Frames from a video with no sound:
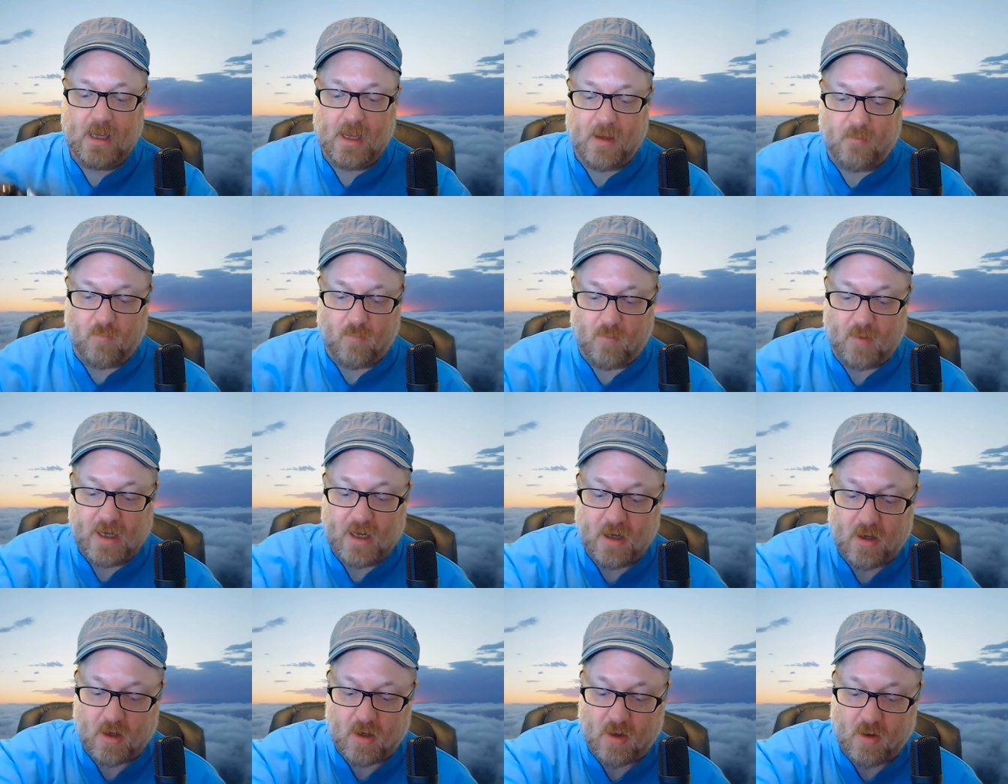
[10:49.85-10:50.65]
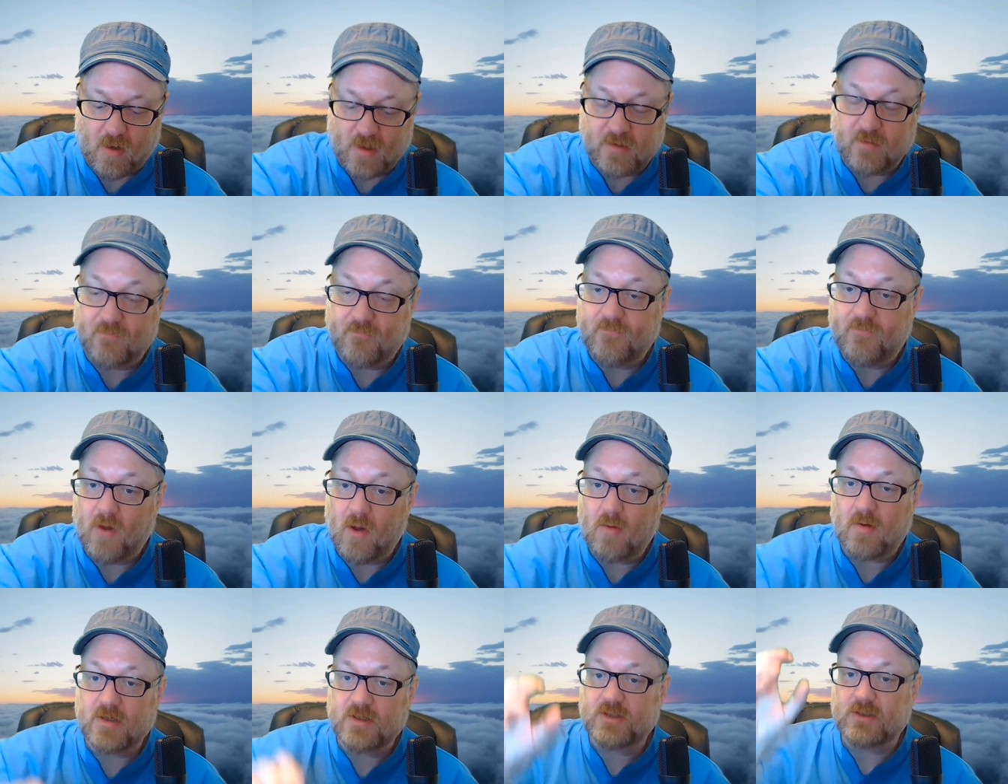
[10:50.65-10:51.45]
And we are going to
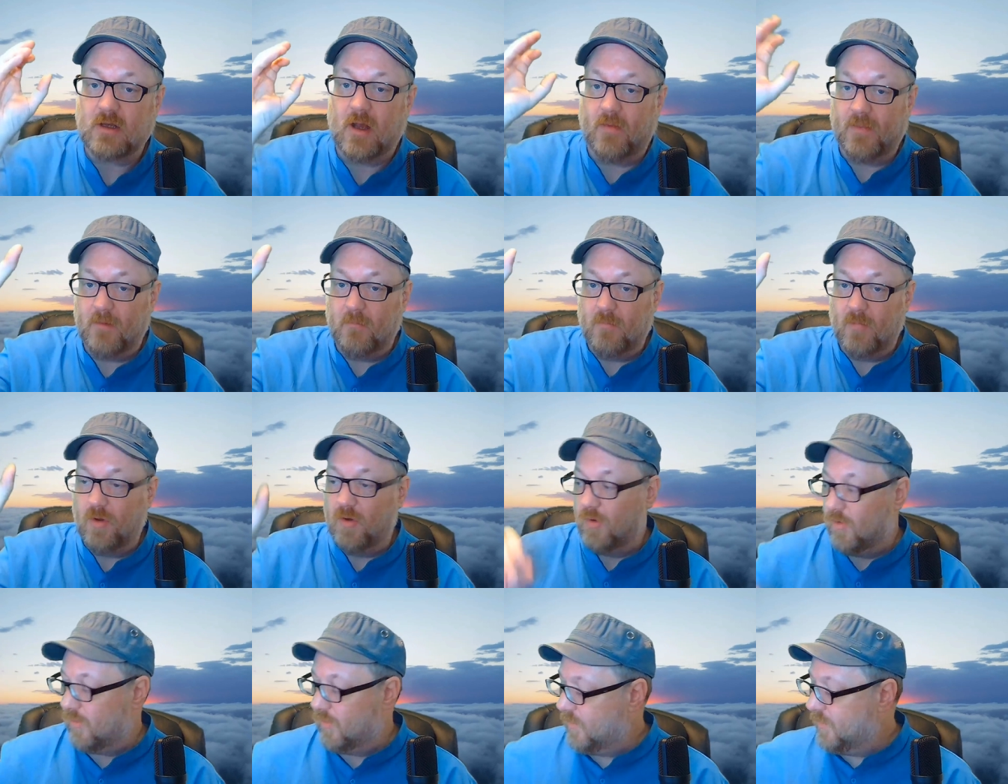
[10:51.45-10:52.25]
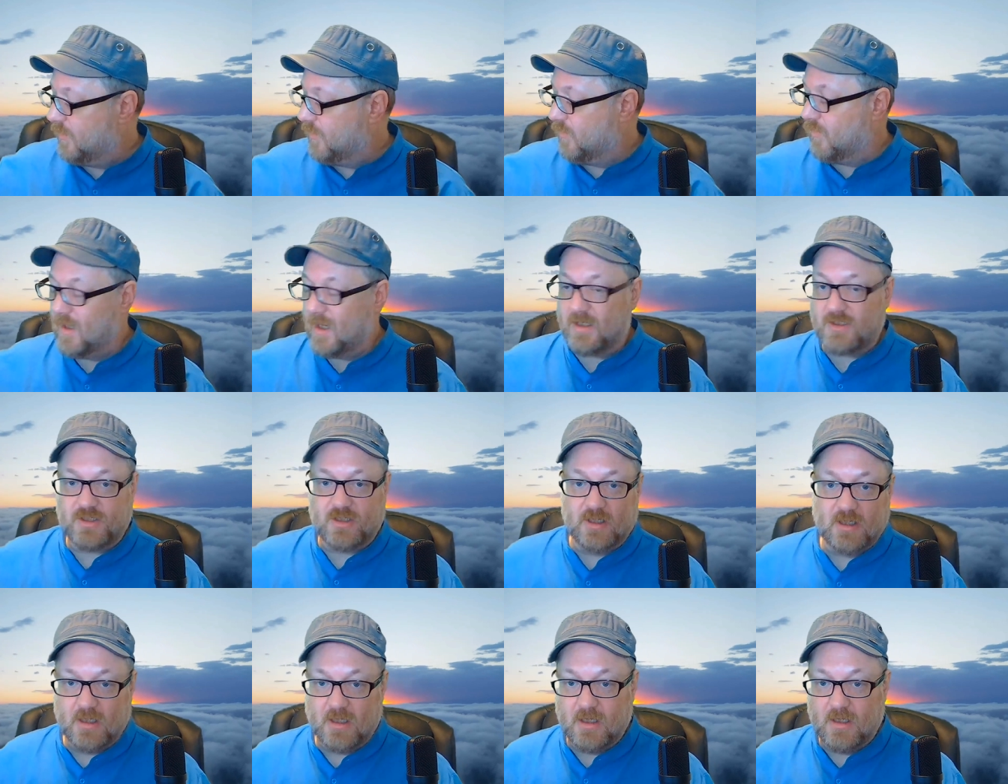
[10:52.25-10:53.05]
focus on the moon,
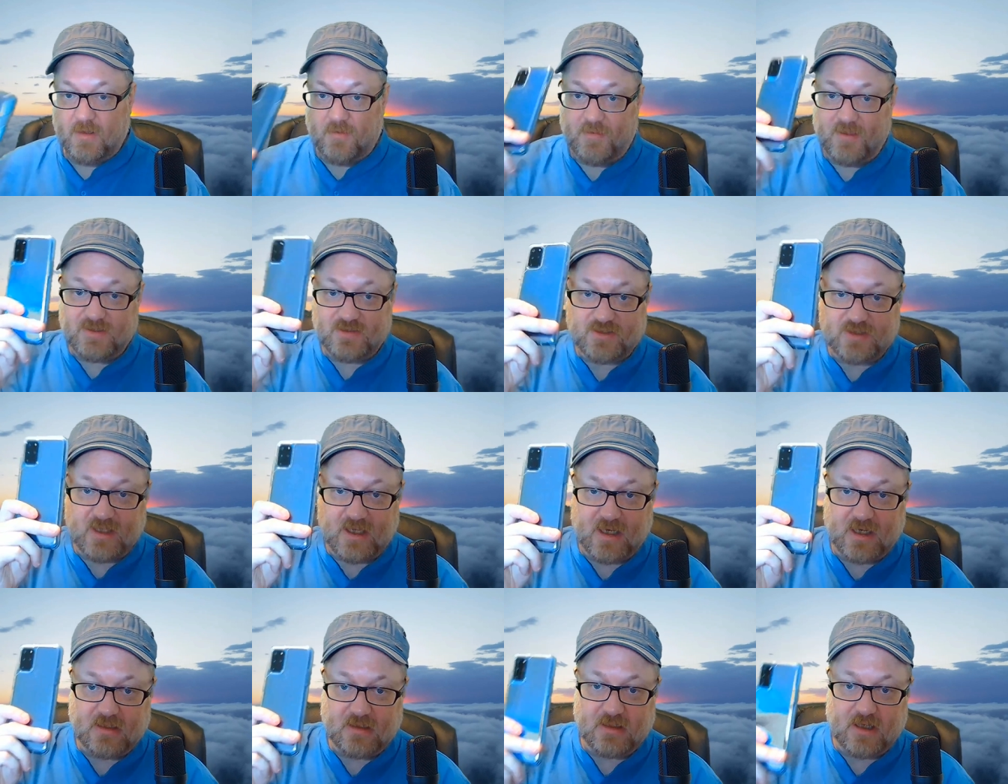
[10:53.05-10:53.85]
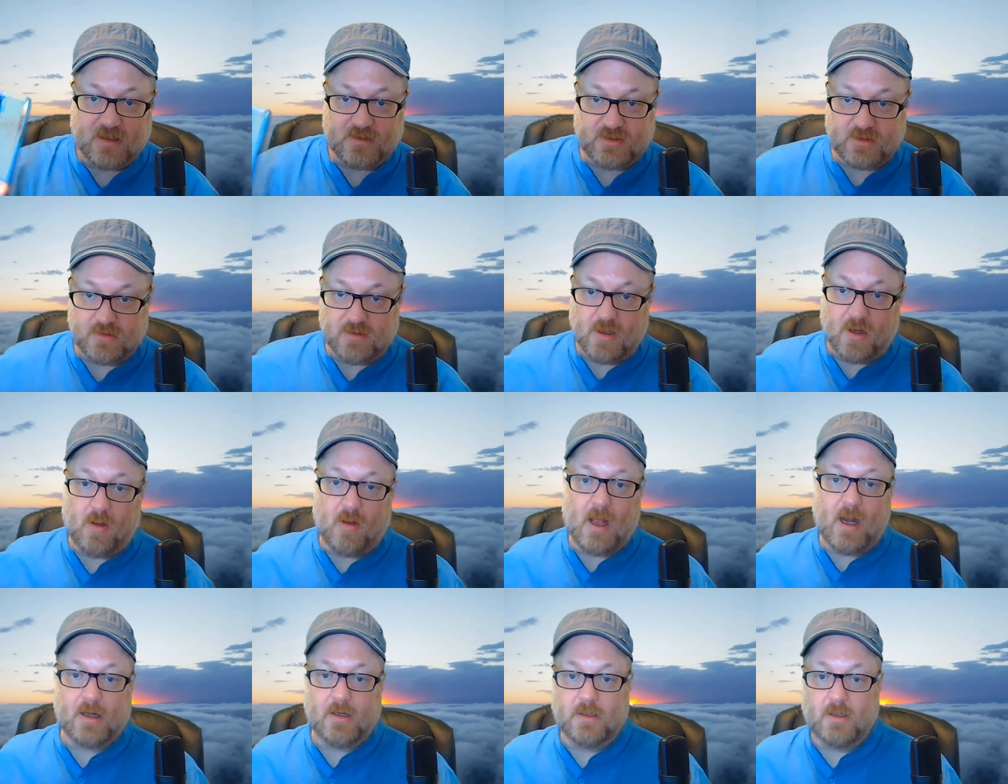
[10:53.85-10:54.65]
which this thing doesn't know
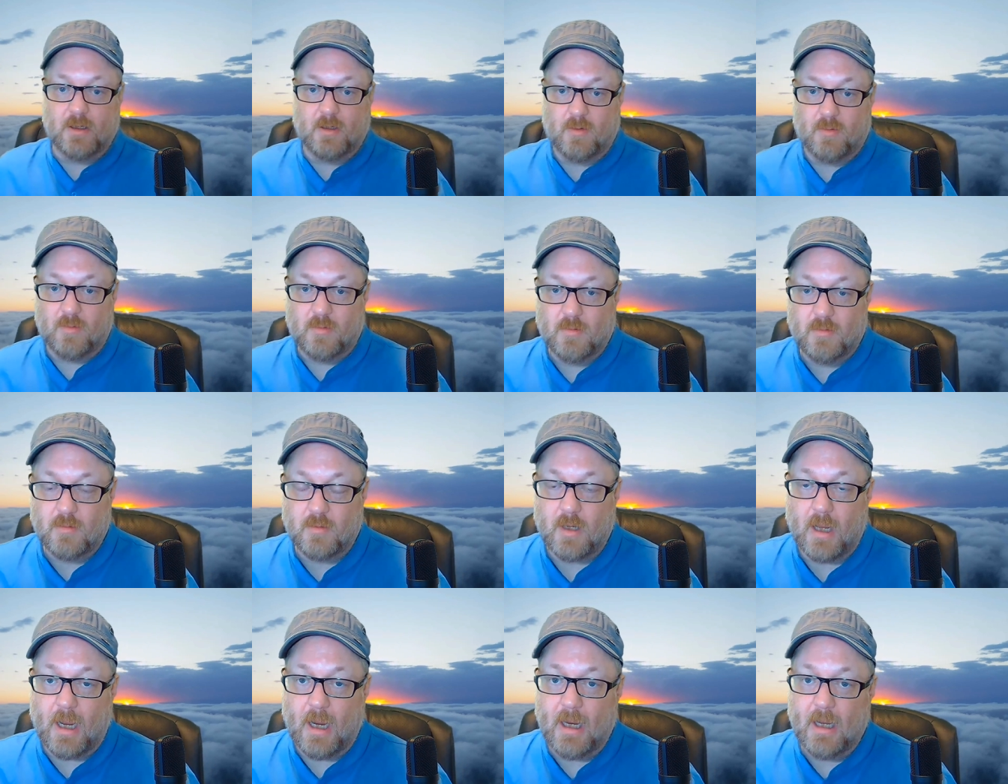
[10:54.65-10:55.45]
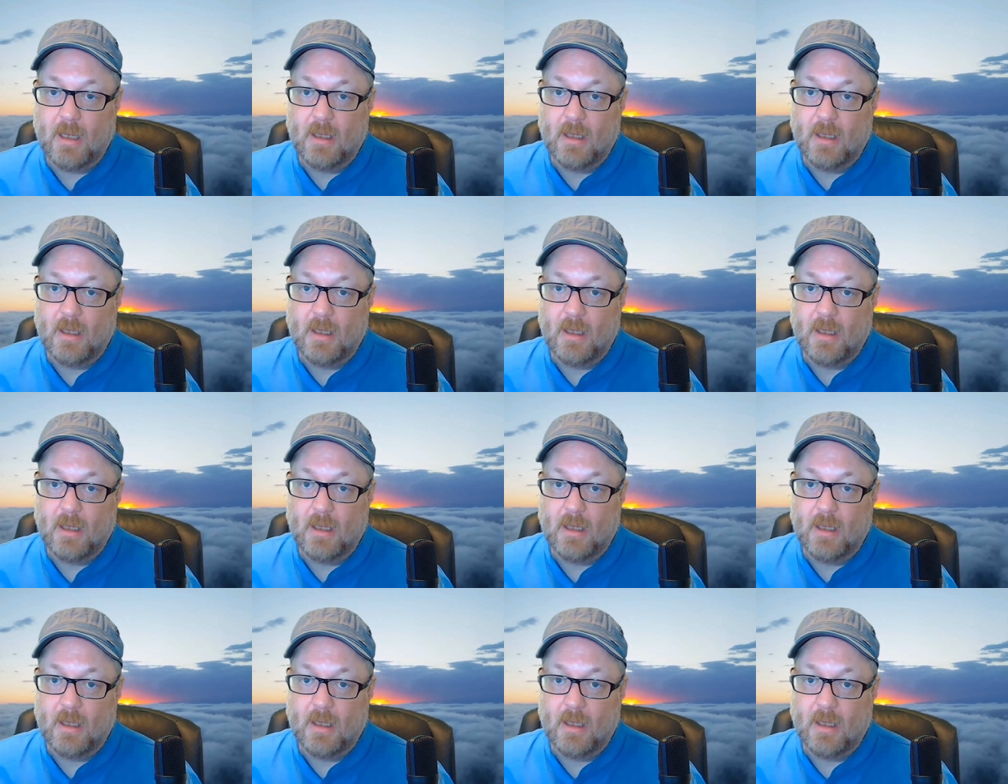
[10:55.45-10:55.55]
how to do, okay?